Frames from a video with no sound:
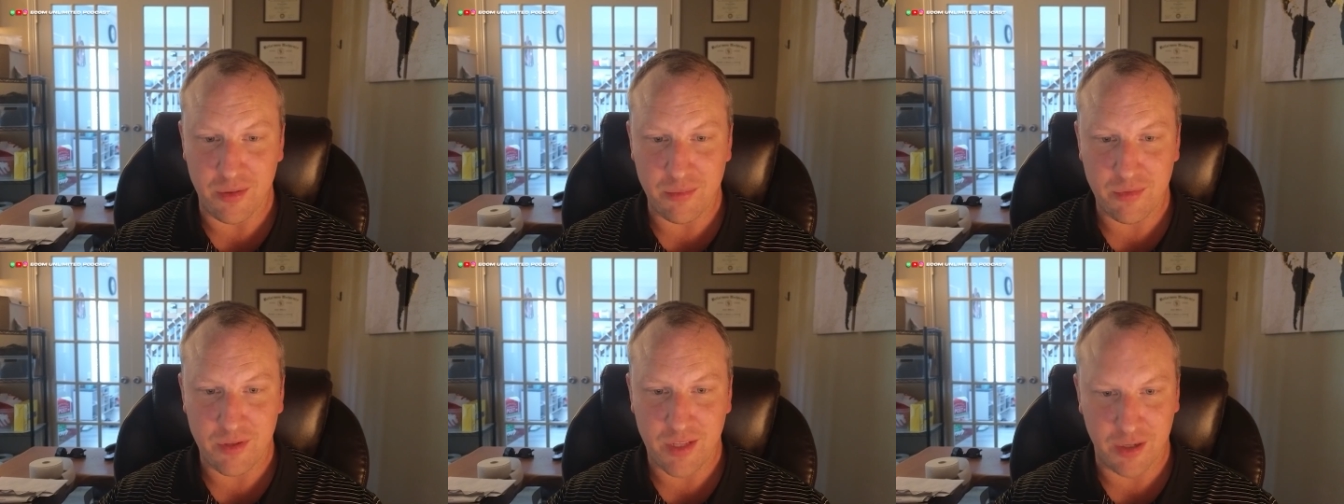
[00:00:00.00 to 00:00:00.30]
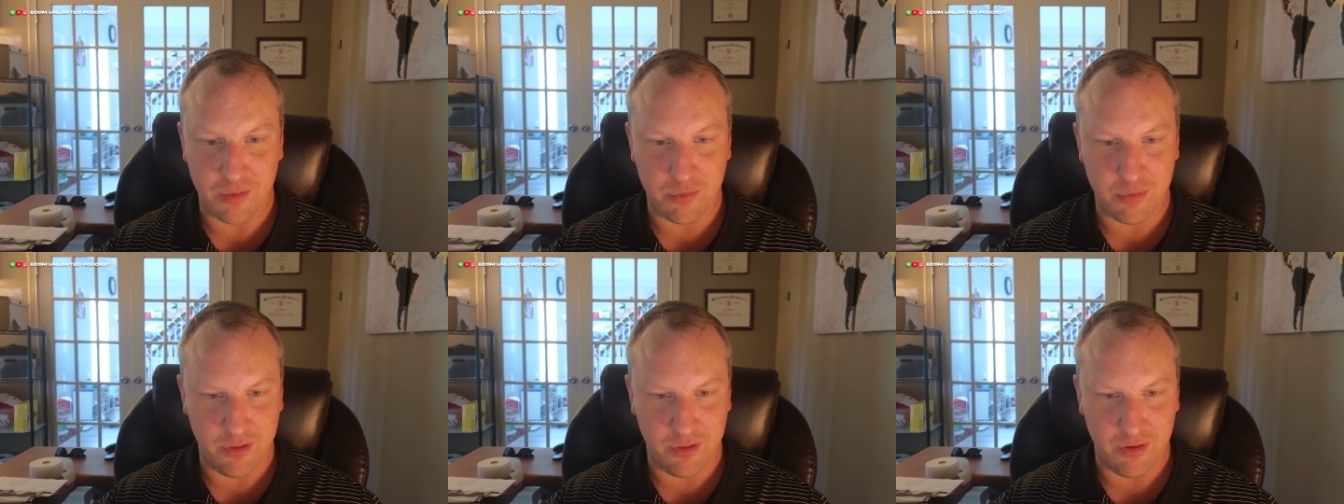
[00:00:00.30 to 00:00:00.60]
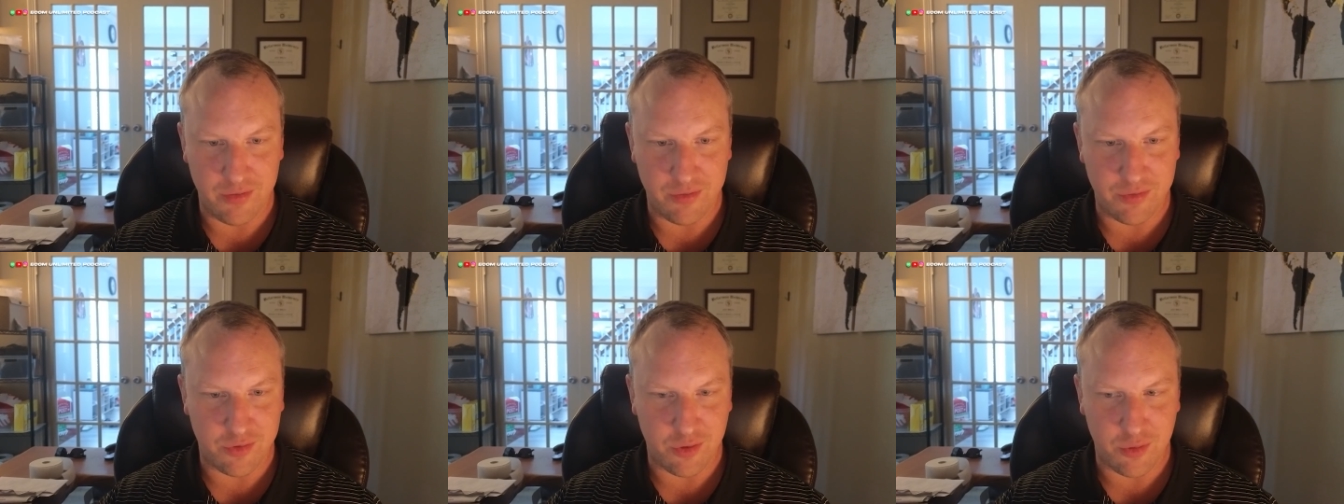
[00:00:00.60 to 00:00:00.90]
Like when you have
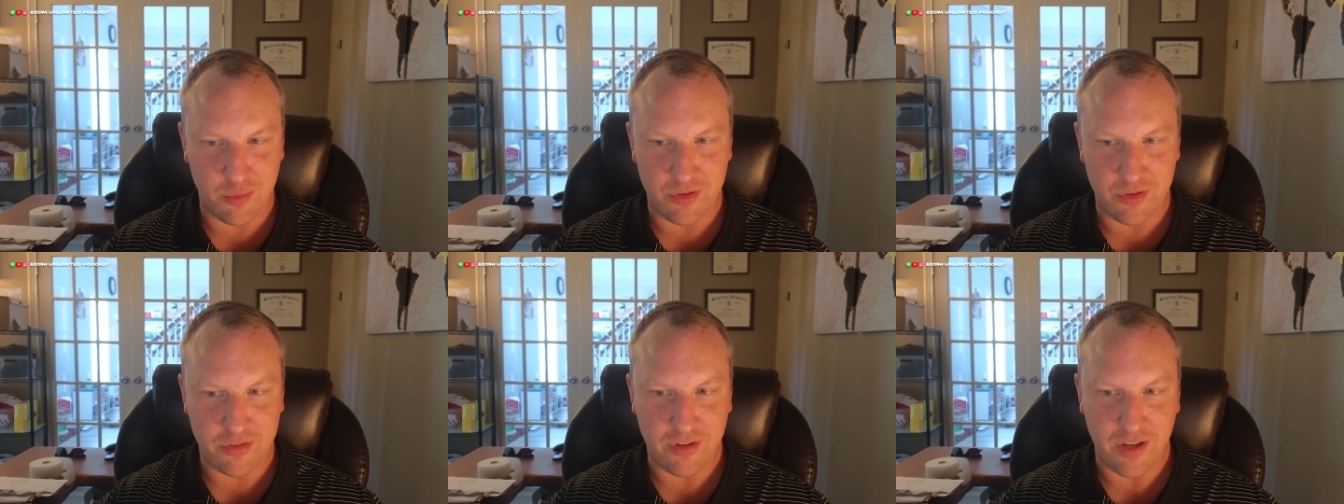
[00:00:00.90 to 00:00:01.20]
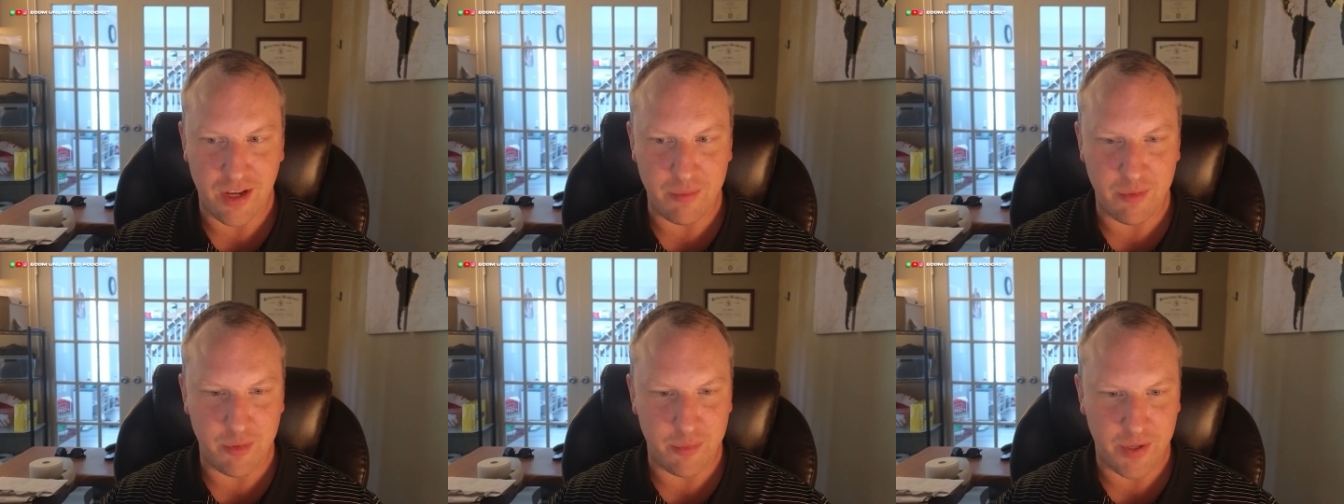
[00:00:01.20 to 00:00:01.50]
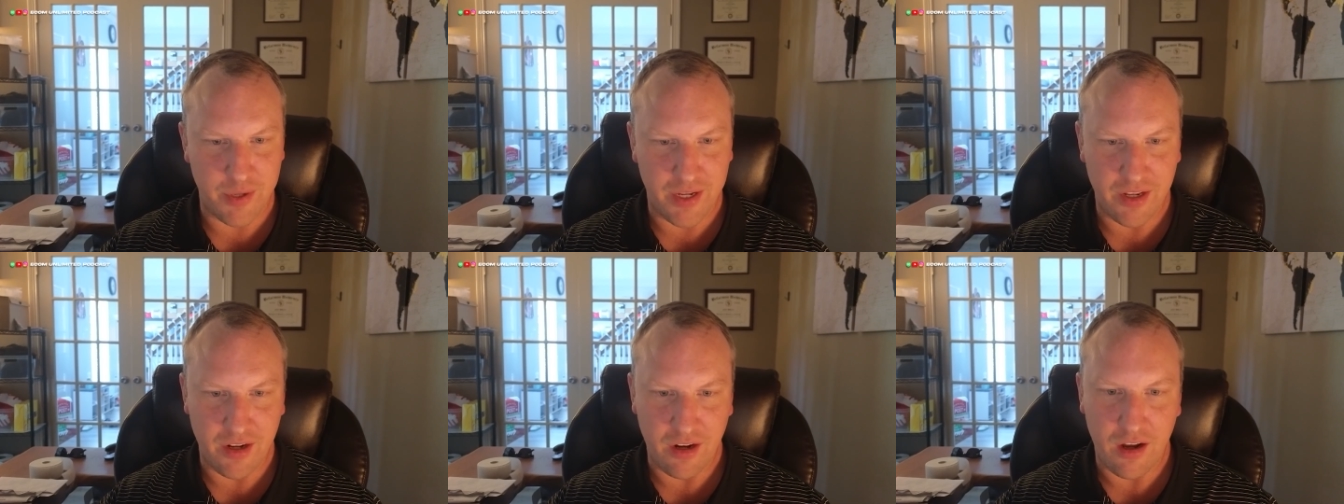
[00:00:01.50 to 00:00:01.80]
so much time to pay
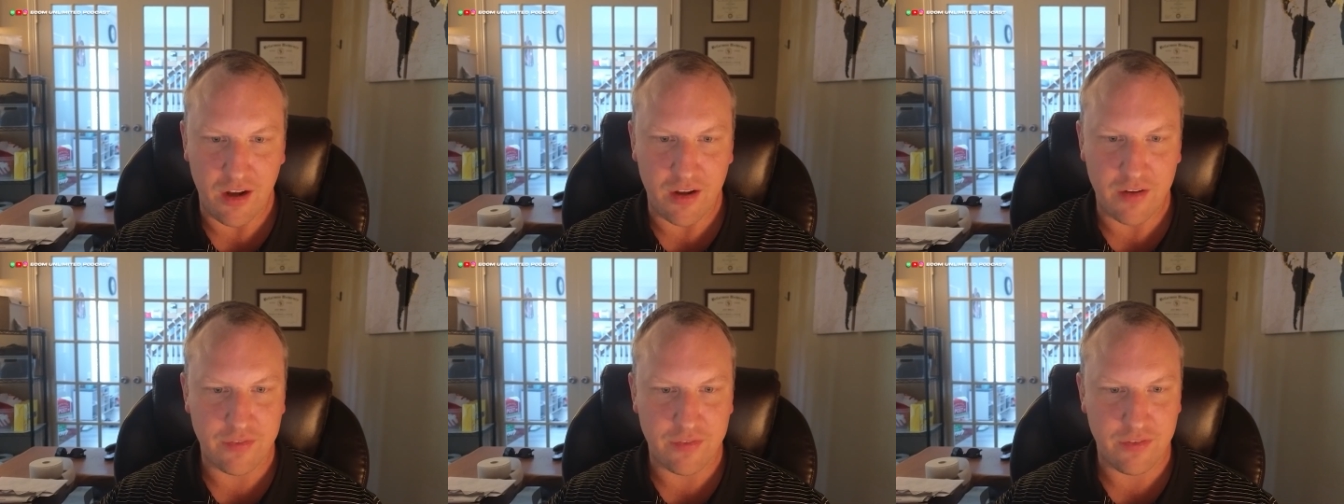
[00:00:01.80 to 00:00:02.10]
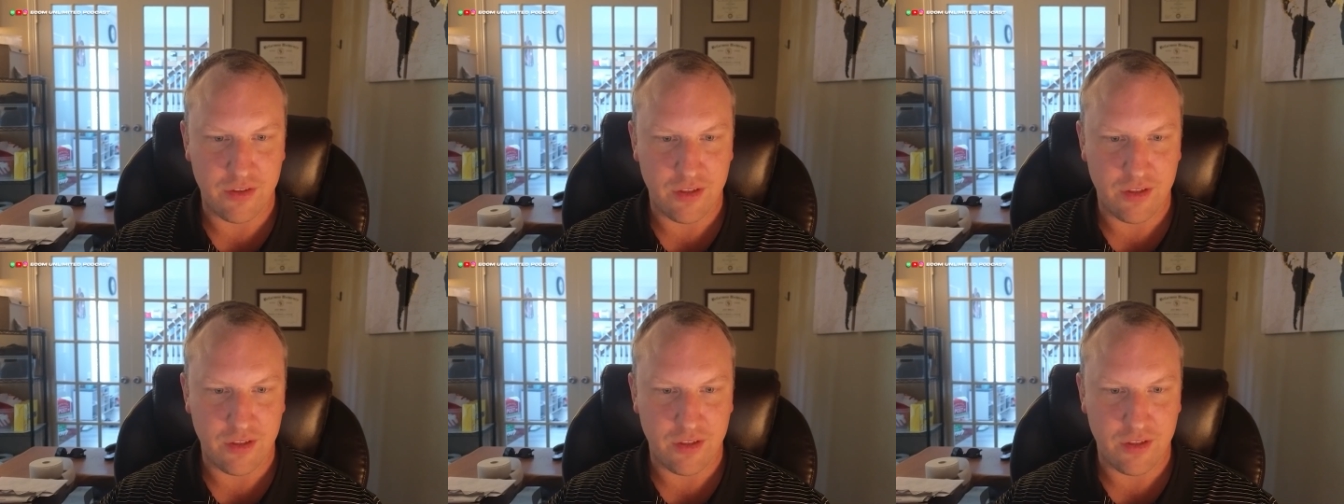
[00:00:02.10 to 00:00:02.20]
it off.